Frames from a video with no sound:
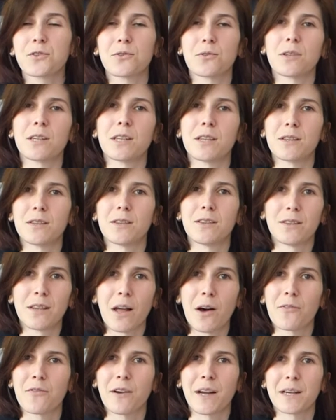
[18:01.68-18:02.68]
you truly
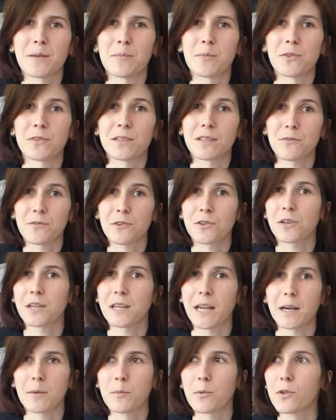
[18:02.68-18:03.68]
love animals, if you're
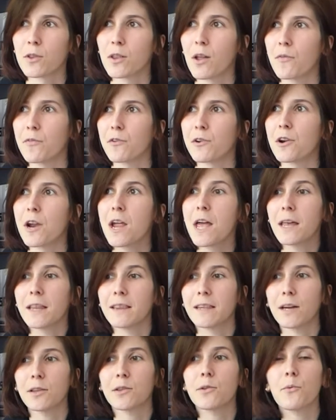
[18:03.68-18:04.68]
an animal lover.
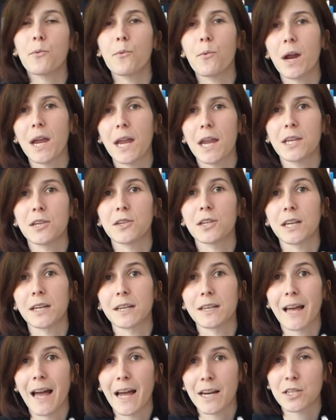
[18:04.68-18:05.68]
The only way you
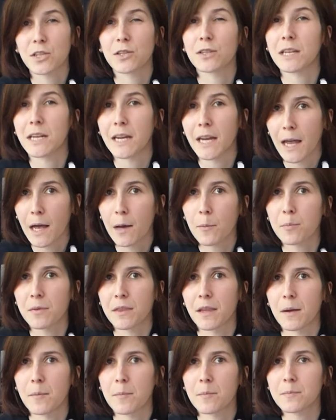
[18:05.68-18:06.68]
can actually
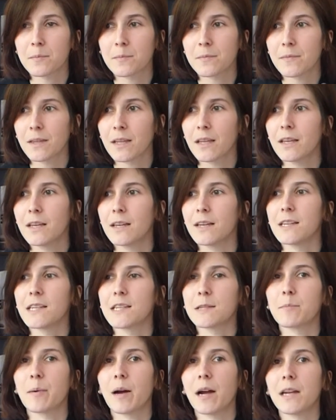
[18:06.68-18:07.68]
help them
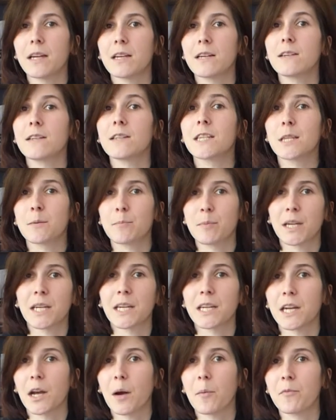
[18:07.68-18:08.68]
is by
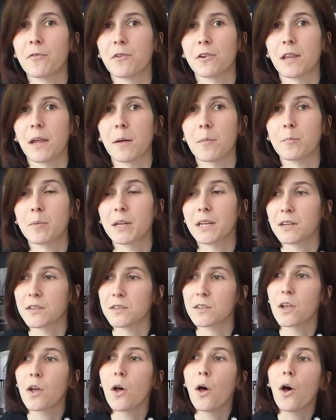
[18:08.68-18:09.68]
speaking up for them,
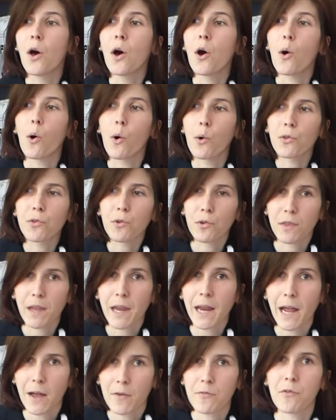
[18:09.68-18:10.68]
because although
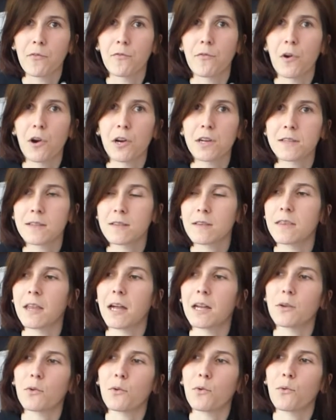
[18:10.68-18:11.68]
they have a voice,
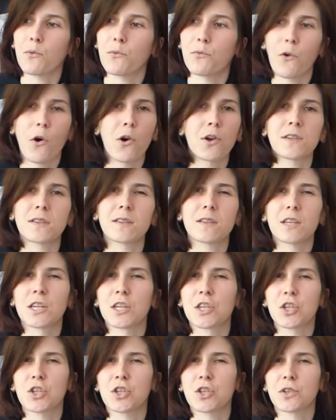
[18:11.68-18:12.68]
that voice
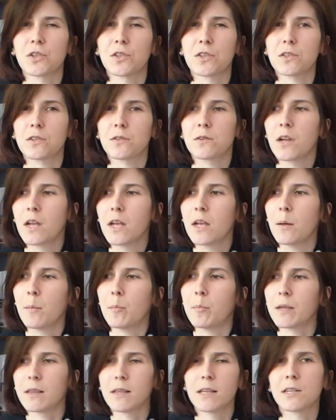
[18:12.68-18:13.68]
is just
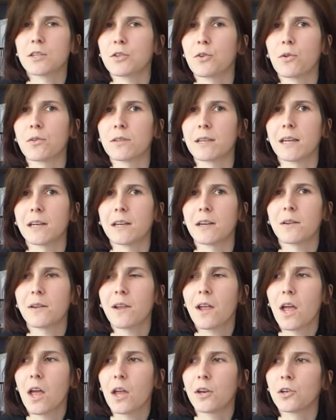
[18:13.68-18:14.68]
belittled and
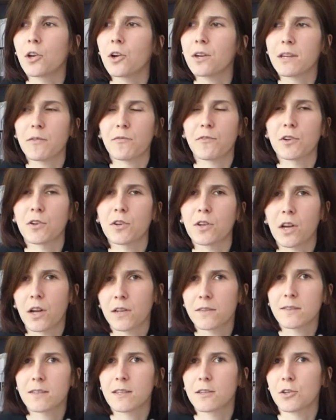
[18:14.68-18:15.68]
not even
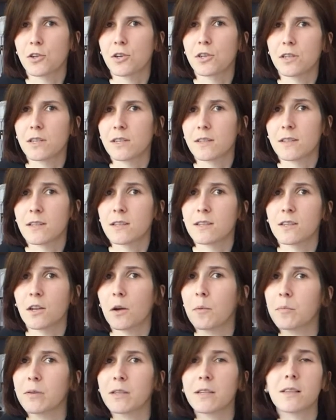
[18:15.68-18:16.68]
considered. It's
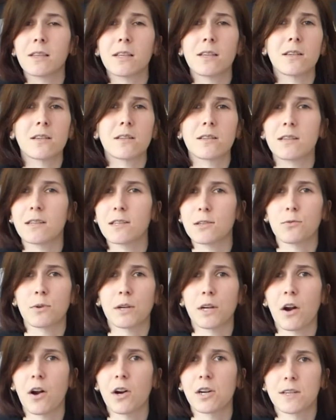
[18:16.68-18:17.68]
completely
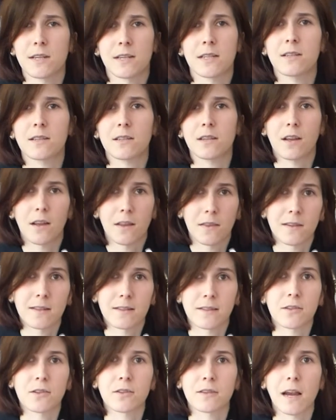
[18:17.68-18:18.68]
disregarded in
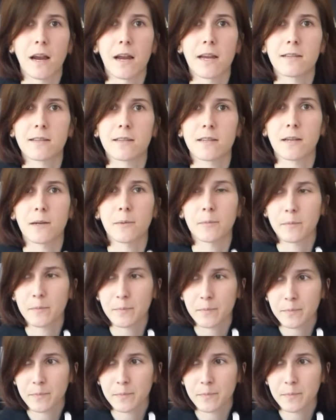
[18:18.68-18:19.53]
this society